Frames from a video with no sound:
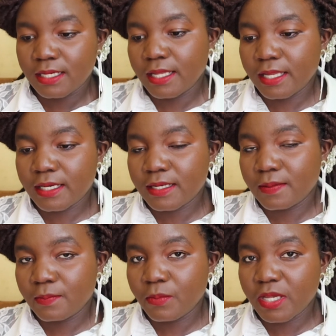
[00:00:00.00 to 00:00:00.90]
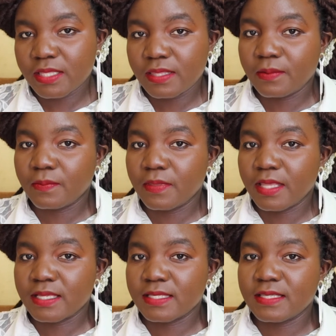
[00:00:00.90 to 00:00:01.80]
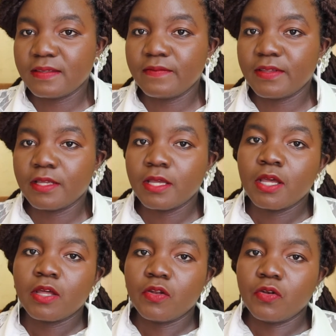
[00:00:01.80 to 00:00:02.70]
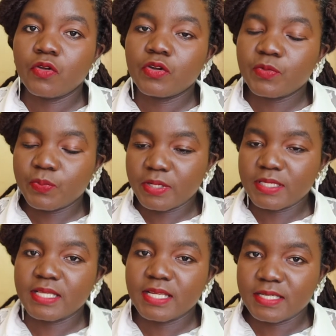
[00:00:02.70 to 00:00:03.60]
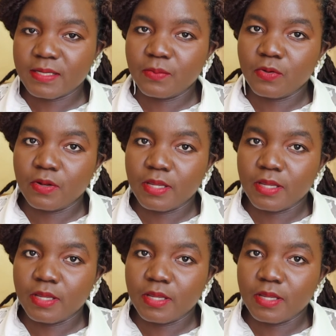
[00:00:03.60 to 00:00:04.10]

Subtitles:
and make their CV not presentable,